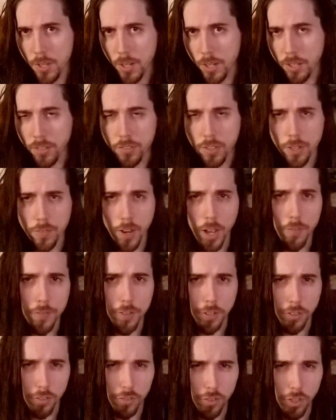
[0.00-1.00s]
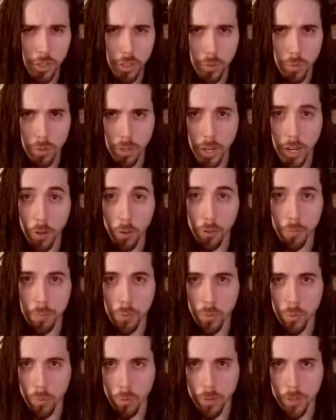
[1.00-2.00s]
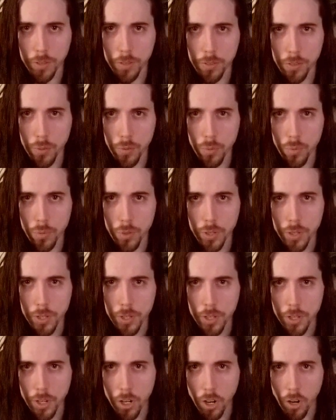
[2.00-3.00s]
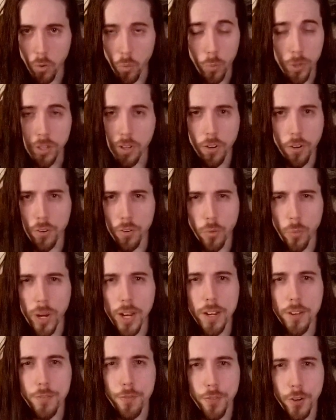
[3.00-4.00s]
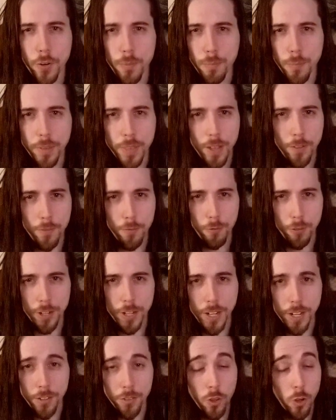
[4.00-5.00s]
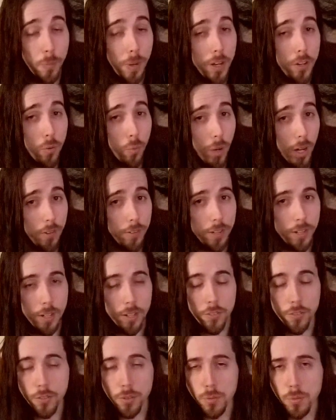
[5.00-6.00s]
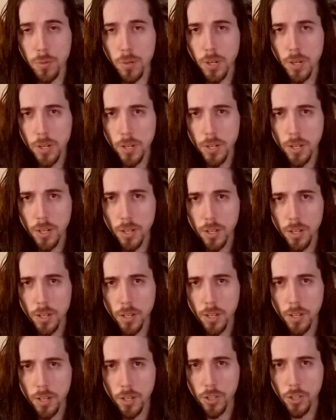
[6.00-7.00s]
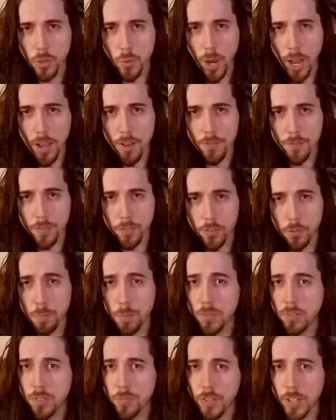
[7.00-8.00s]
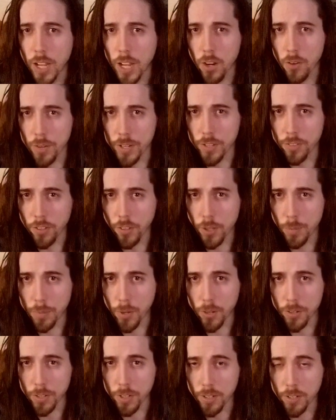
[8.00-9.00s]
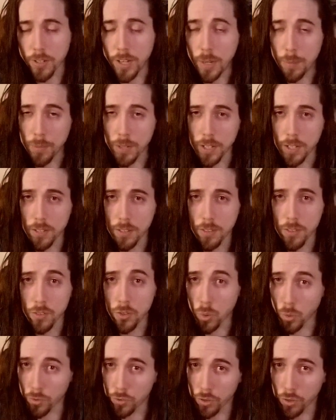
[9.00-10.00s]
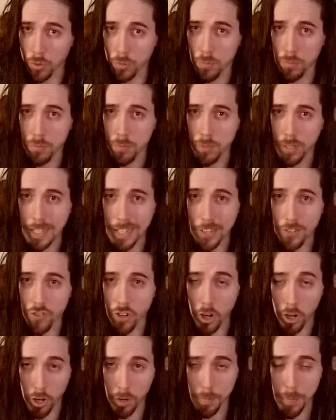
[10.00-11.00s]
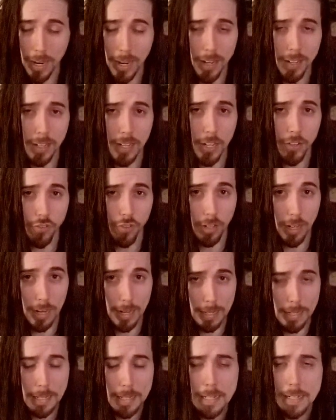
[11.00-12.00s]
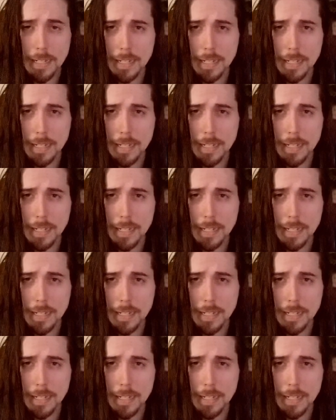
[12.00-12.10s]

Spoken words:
Instead of having a singular health pool that you are whittled away from with every hit, no matter where it hits you, you have specific areas on the body, namely the torso, each arm, and each leg.